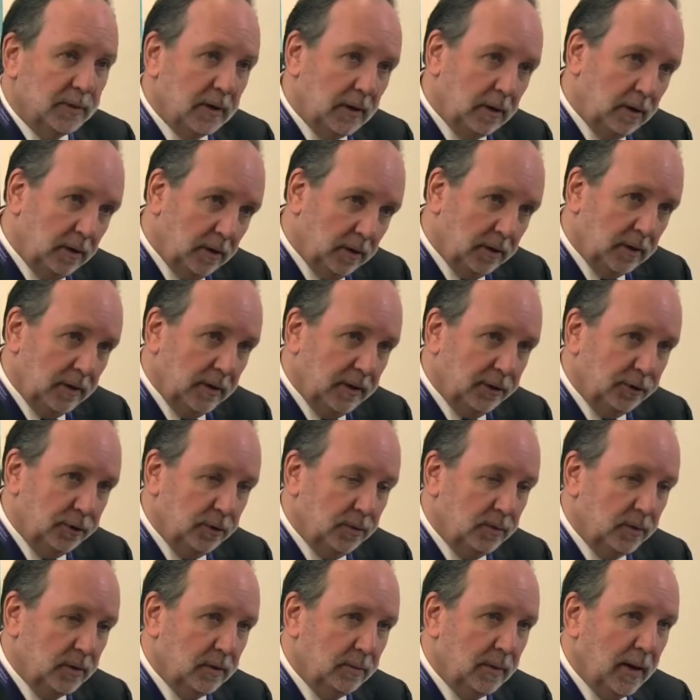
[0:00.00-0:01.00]
are other
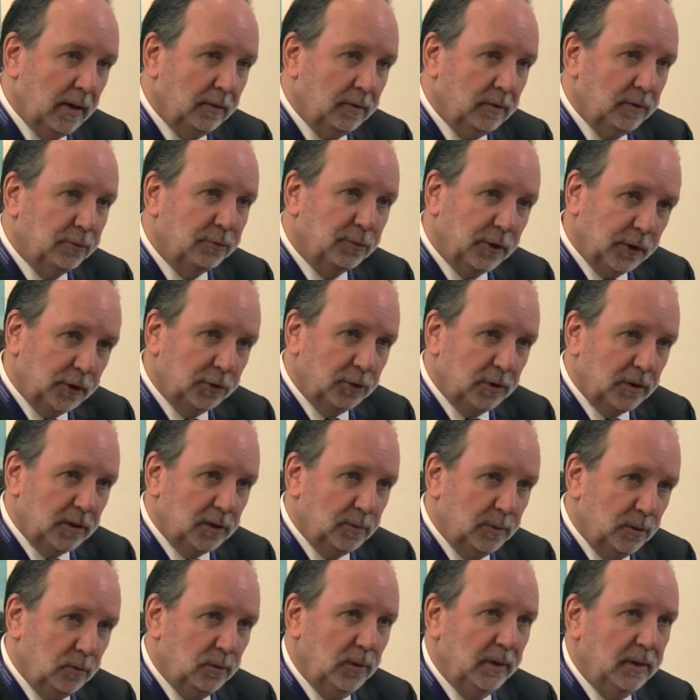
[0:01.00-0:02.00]
issues around frictions
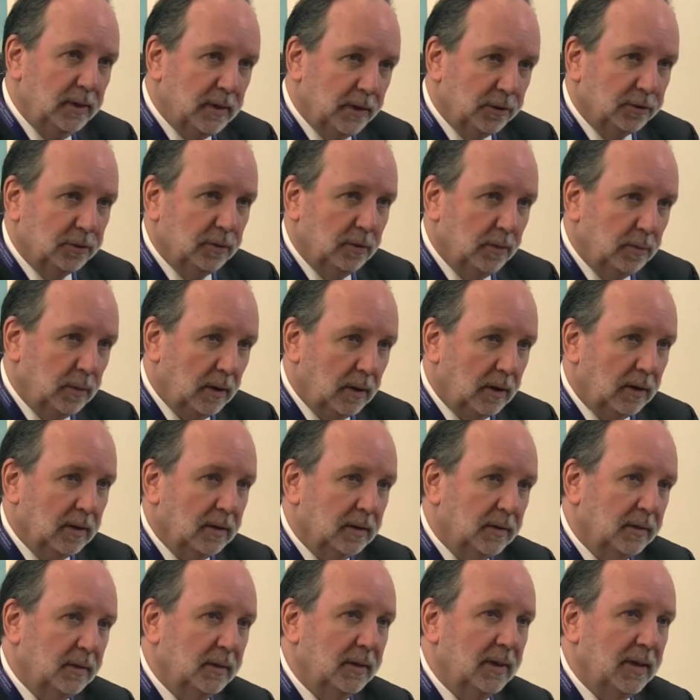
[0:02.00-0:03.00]
between national
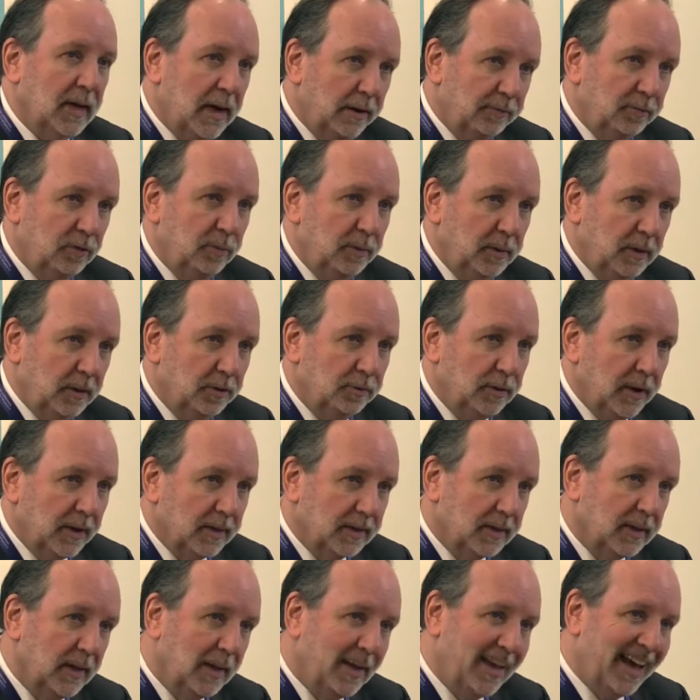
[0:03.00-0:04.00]
markets that have to be addressed
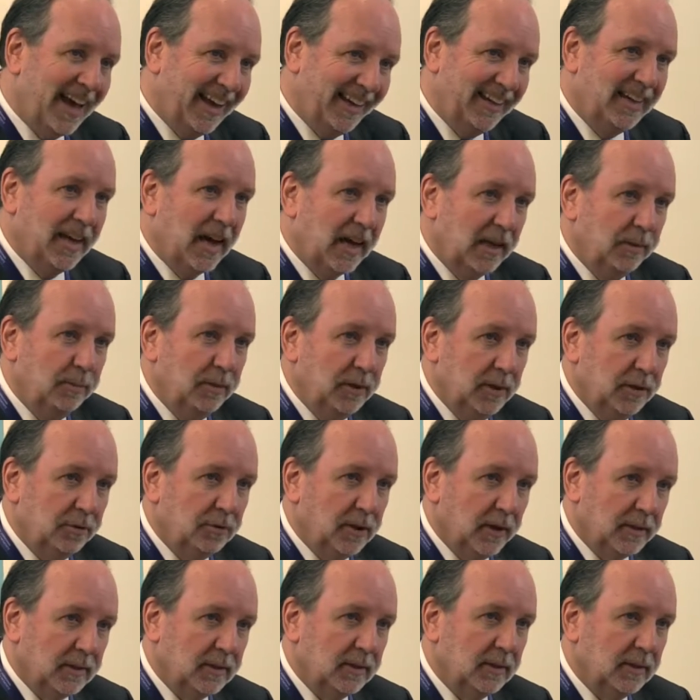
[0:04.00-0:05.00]
and can be
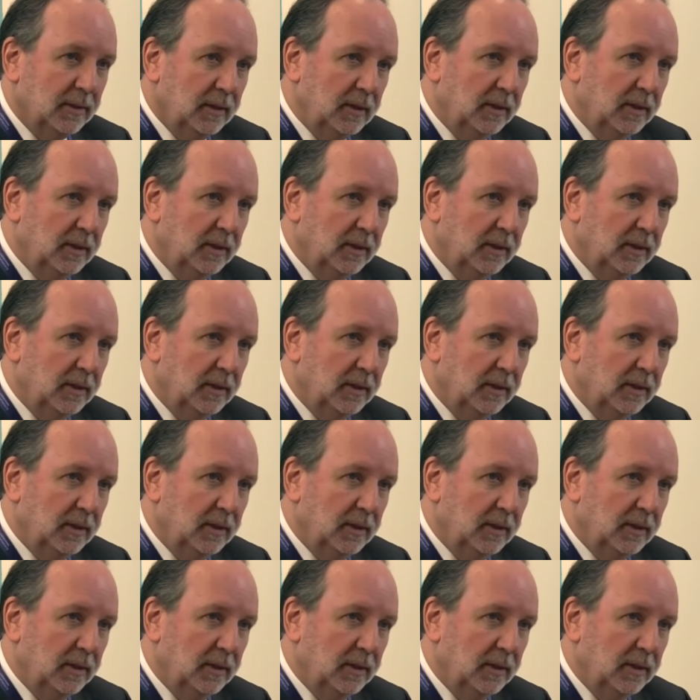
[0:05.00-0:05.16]
addressed